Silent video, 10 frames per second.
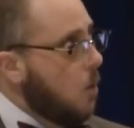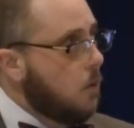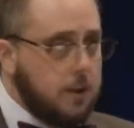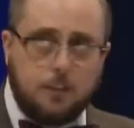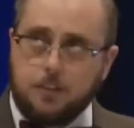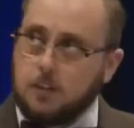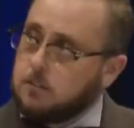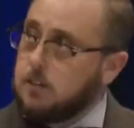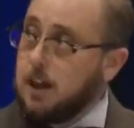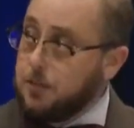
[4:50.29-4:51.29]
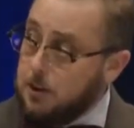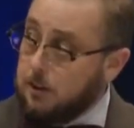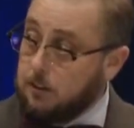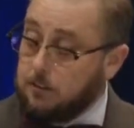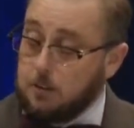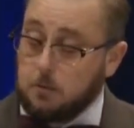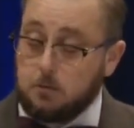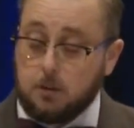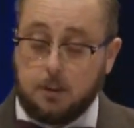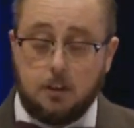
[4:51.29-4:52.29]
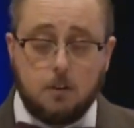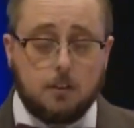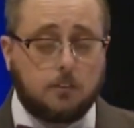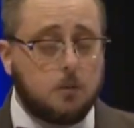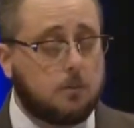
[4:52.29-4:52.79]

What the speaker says: one of the things that I thought at least that was really interesting